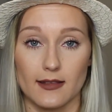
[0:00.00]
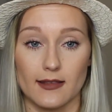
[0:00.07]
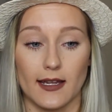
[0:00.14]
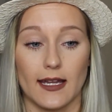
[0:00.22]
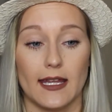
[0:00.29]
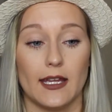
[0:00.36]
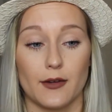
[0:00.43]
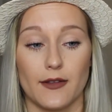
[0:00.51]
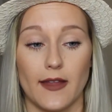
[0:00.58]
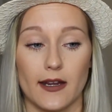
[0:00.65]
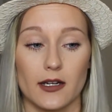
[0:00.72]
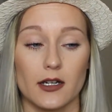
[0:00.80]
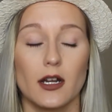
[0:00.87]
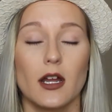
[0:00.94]
like here and
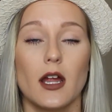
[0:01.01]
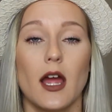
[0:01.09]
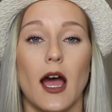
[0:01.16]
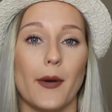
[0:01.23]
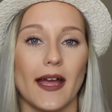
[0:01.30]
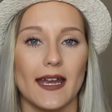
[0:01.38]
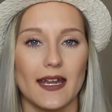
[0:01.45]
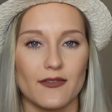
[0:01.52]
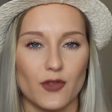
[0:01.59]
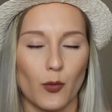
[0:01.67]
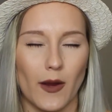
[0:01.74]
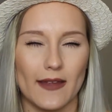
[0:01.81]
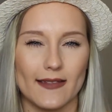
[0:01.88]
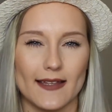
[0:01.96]
there. But if the
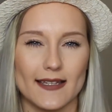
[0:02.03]
wait